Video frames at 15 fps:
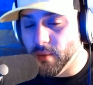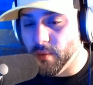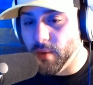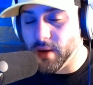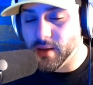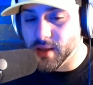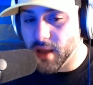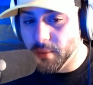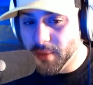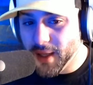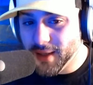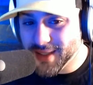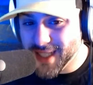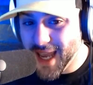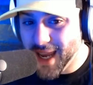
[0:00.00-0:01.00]
when
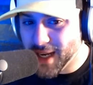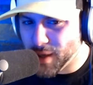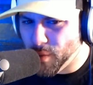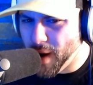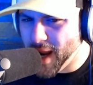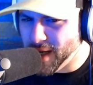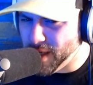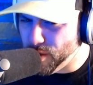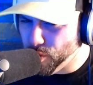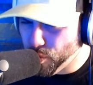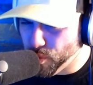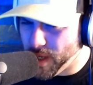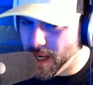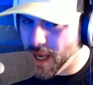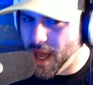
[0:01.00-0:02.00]
something's taken away, do you
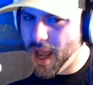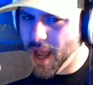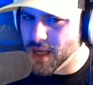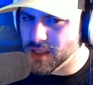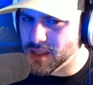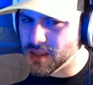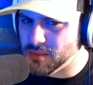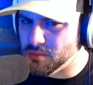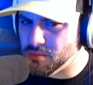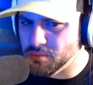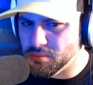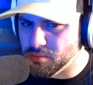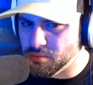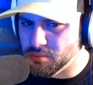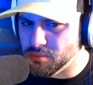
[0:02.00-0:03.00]
realize
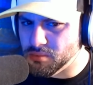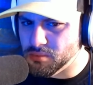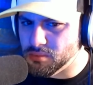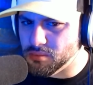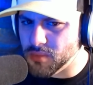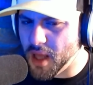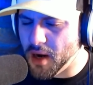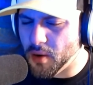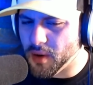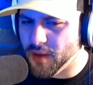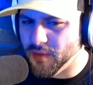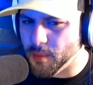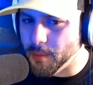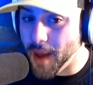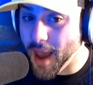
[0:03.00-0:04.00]
they don't
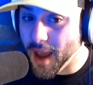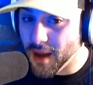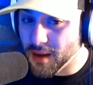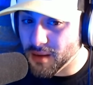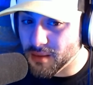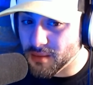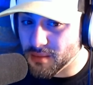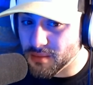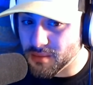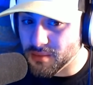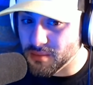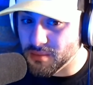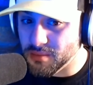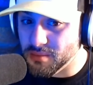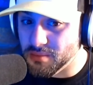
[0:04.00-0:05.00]
give them back?
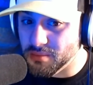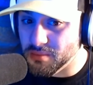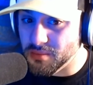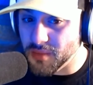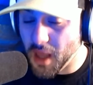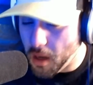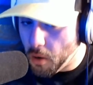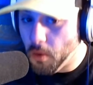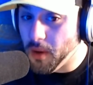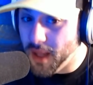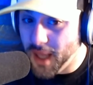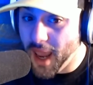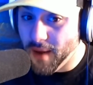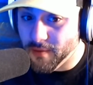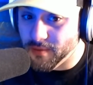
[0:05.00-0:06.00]
They don't
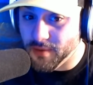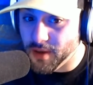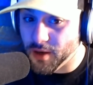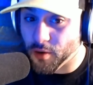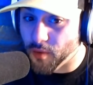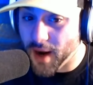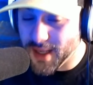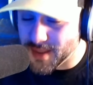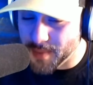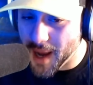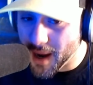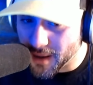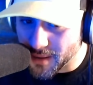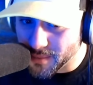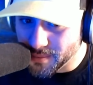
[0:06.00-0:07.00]
give your rights
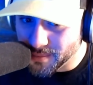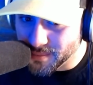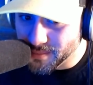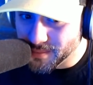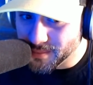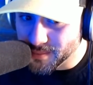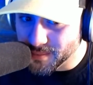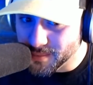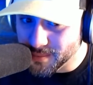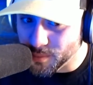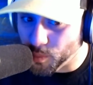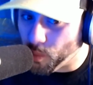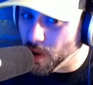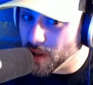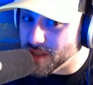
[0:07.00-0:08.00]
back.
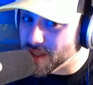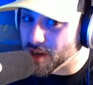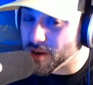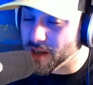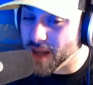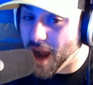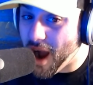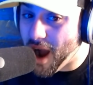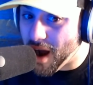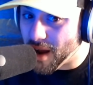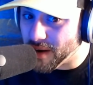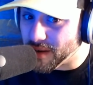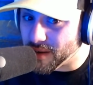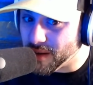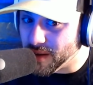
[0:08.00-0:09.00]
Once they're
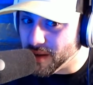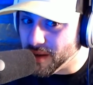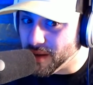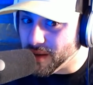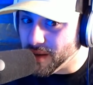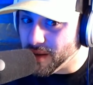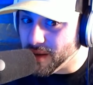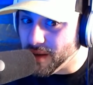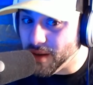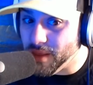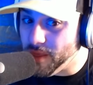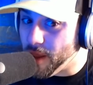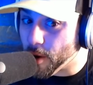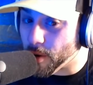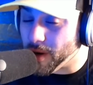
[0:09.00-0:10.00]
gone,
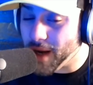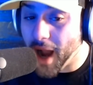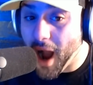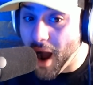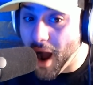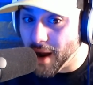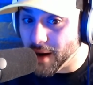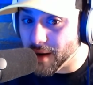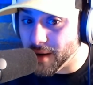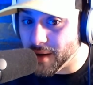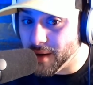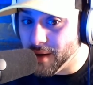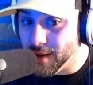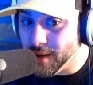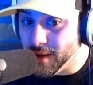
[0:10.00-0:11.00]
they're
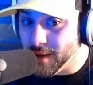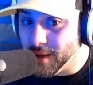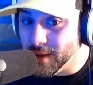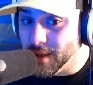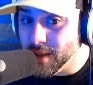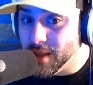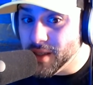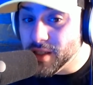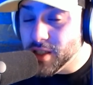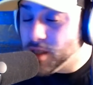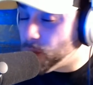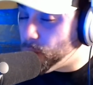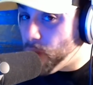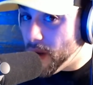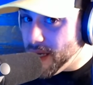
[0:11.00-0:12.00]
gone.
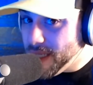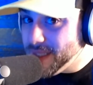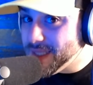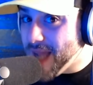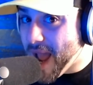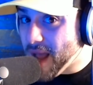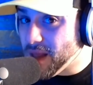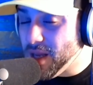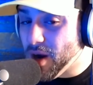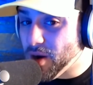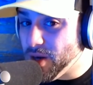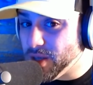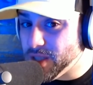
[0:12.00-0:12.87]
So what exactly are you